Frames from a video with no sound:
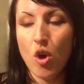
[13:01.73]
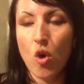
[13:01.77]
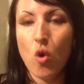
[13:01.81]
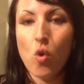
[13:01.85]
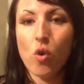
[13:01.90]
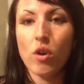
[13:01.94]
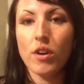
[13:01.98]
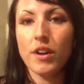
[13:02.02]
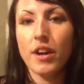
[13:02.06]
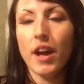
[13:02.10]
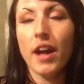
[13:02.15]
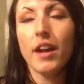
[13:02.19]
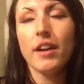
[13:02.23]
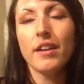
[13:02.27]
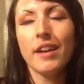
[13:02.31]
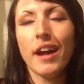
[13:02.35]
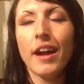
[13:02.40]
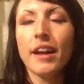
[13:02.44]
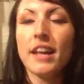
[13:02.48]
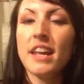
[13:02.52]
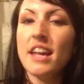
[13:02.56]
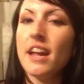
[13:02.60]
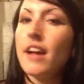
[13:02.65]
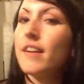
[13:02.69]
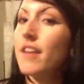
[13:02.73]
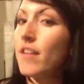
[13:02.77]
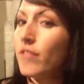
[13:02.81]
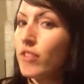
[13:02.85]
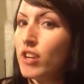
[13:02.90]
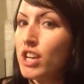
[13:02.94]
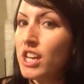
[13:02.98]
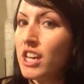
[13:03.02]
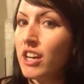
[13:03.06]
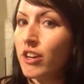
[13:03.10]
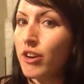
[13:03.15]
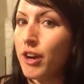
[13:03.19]
or I never
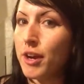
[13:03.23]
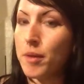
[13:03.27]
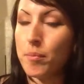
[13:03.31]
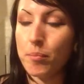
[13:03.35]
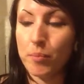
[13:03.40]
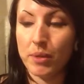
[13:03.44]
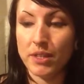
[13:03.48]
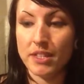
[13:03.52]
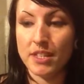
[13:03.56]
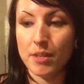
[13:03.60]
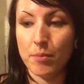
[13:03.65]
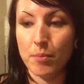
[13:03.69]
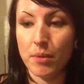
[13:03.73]
hear it, but